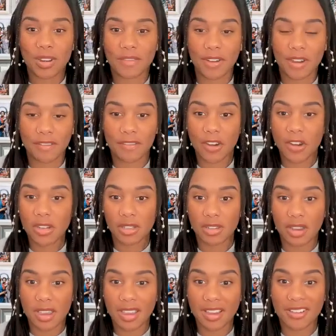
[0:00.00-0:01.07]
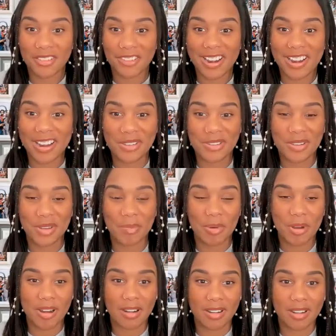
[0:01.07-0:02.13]
of our first credit union
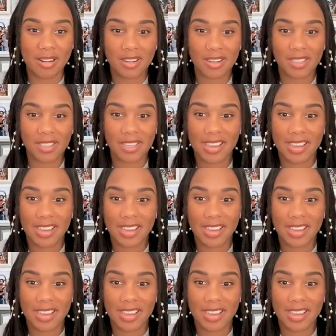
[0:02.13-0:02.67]
partners.